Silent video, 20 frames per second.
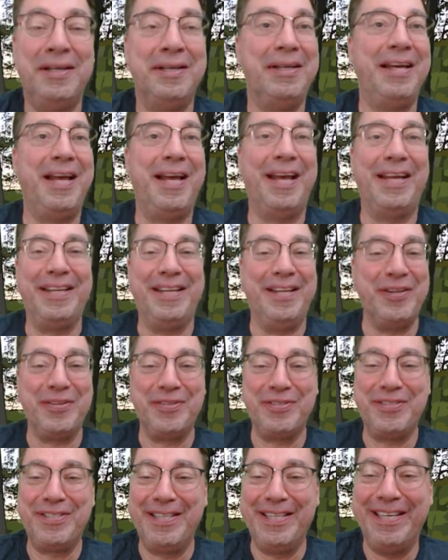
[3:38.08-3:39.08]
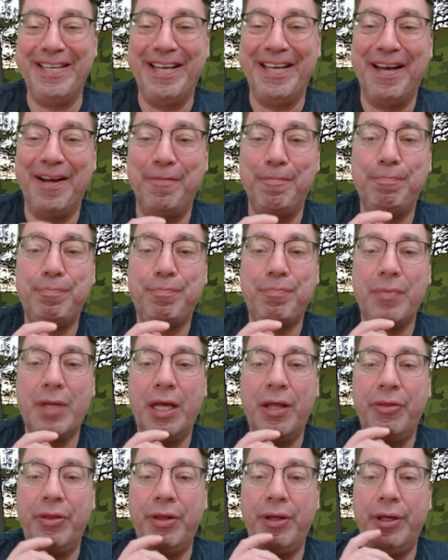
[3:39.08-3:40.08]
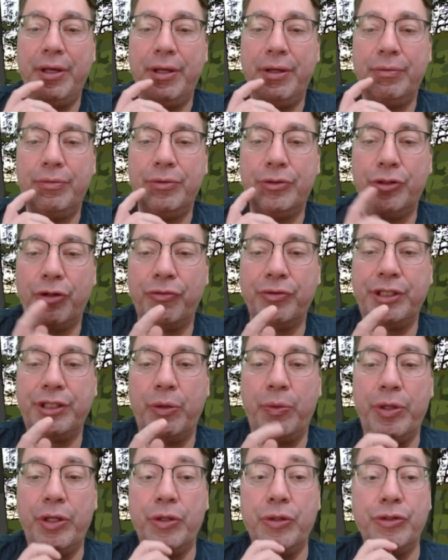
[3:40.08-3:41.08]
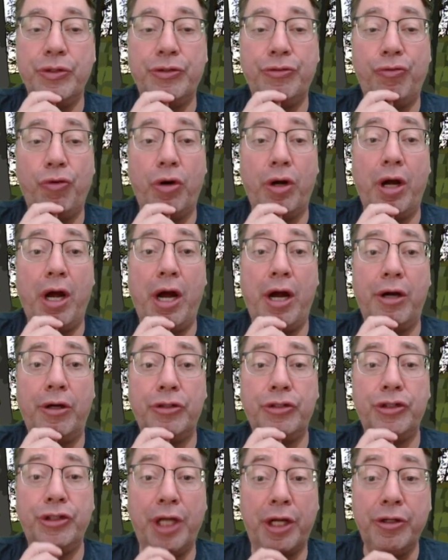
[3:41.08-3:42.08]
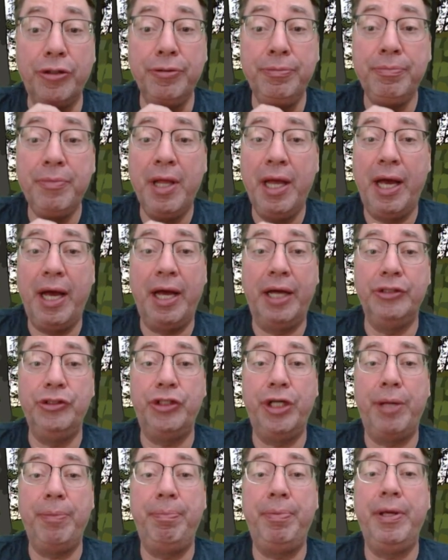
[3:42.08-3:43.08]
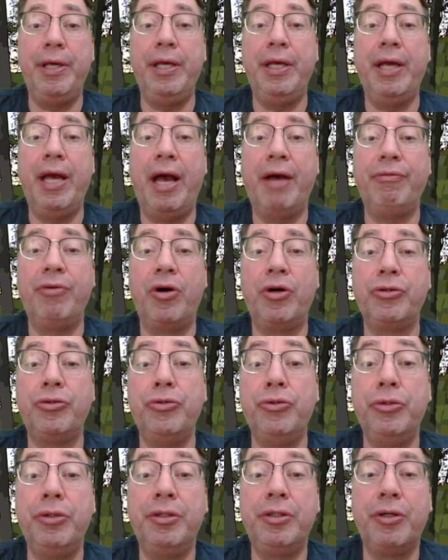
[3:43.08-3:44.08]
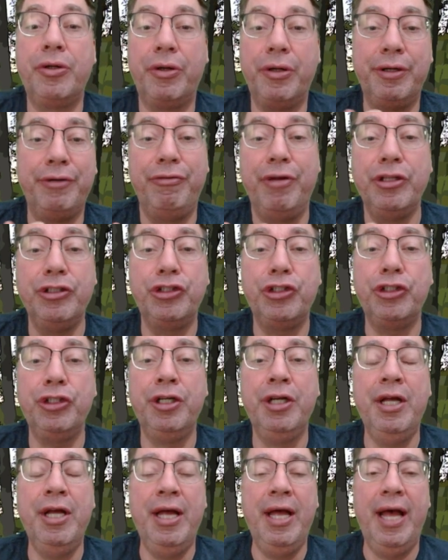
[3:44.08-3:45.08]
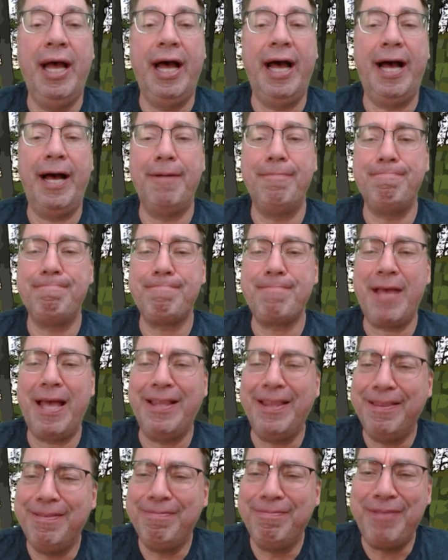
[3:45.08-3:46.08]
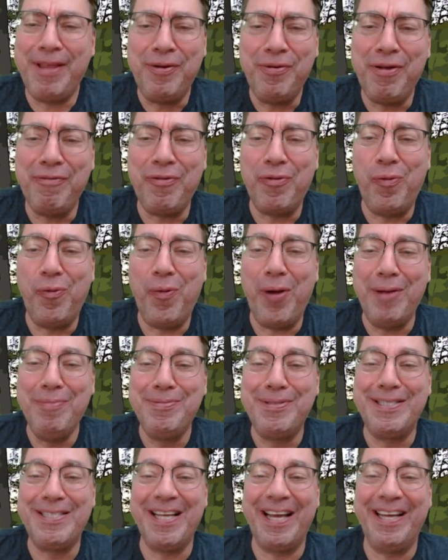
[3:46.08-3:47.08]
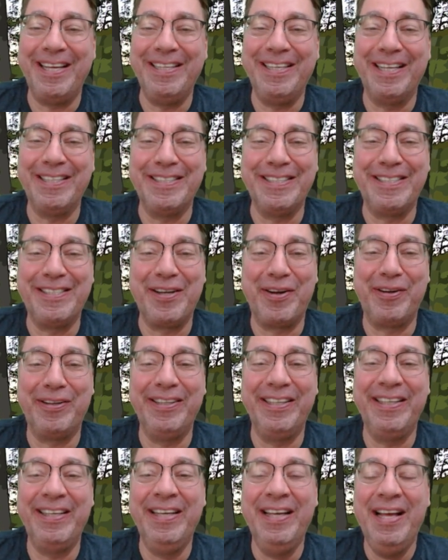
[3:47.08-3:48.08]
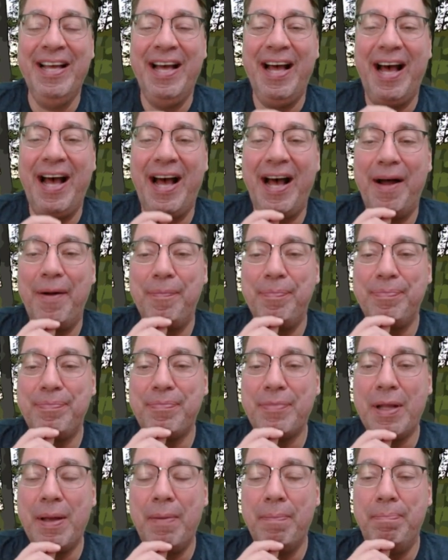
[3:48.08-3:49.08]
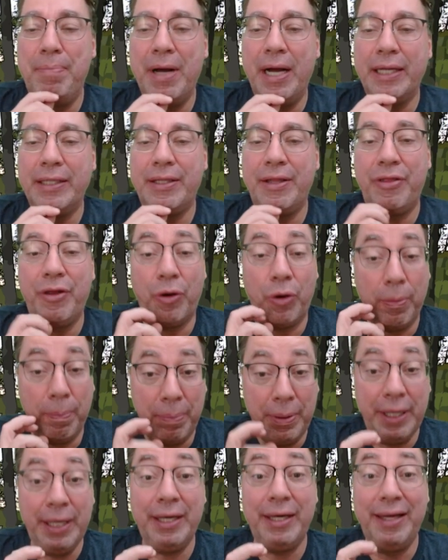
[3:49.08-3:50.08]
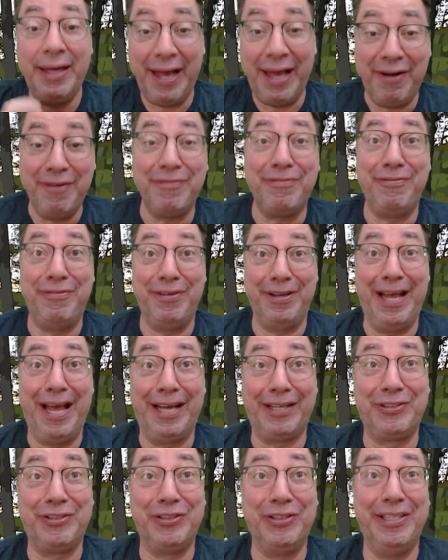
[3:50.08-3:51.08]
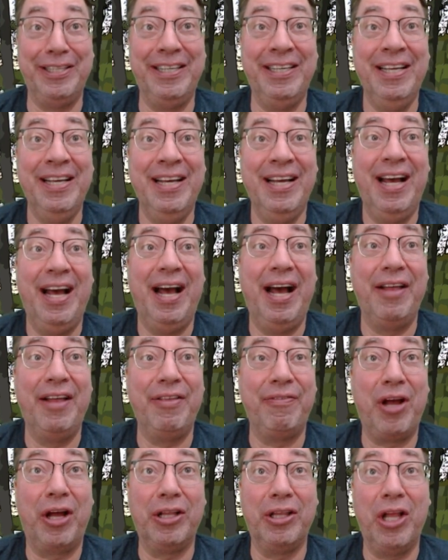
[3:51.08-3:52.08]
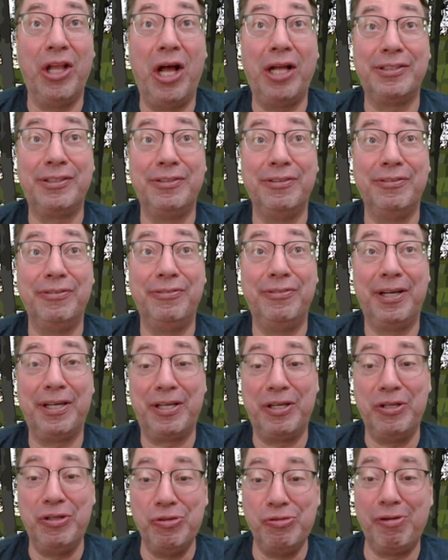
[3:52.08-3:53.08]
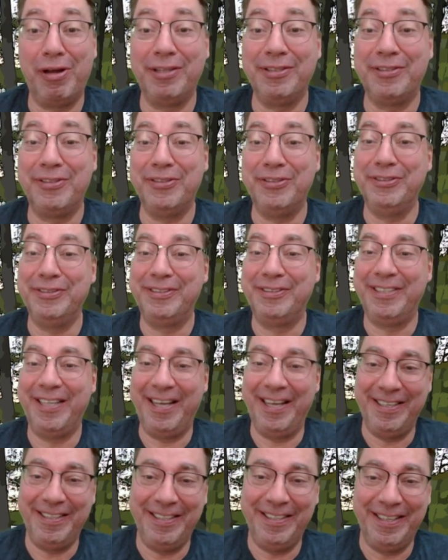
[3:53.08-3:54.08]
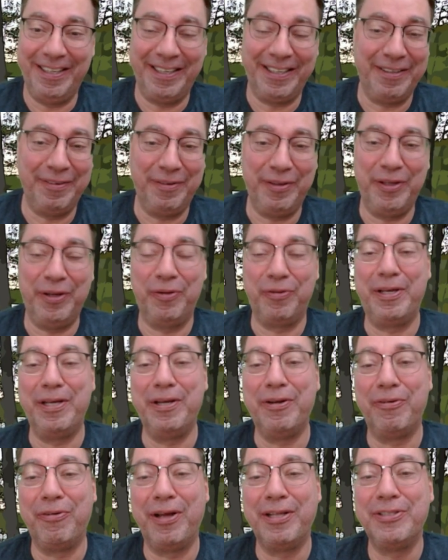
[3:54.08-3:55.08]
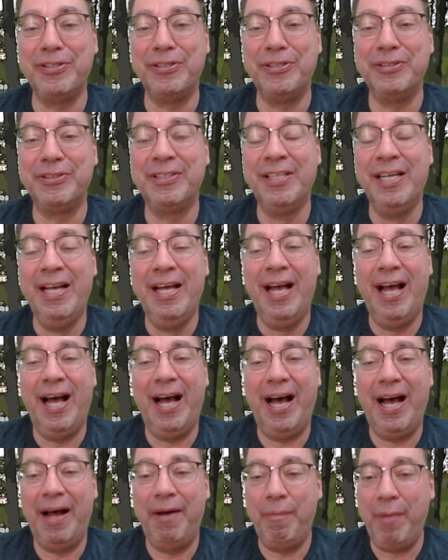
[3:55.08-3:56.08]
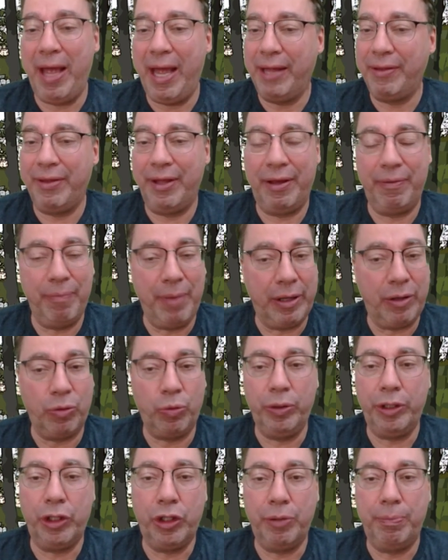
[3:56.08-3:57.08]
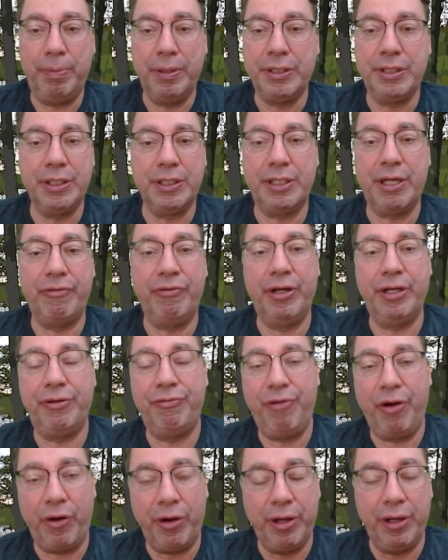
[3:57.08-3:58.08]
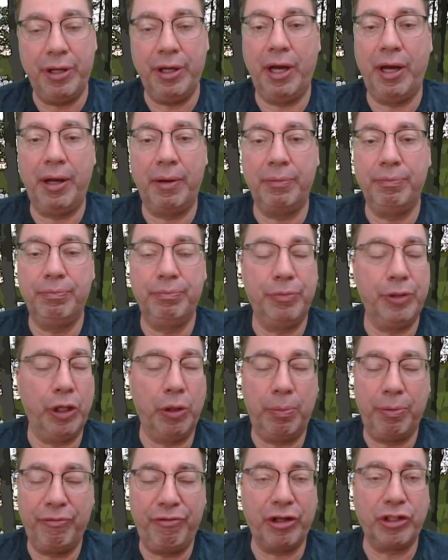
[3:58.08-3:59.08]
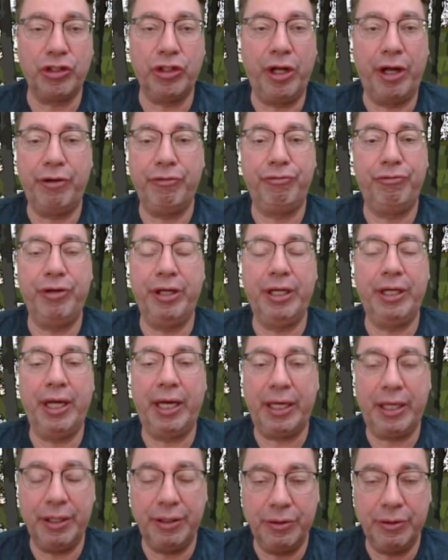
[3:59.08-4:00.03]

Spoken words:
And here's the service that we used for our shuttle, JP Aventure or Adventure. And they don't have a website necessarily, but they're a big outfit actually. They've got lots of canoe rentals and gear rentals, and they make a really good business of it. Very professional outfit. I can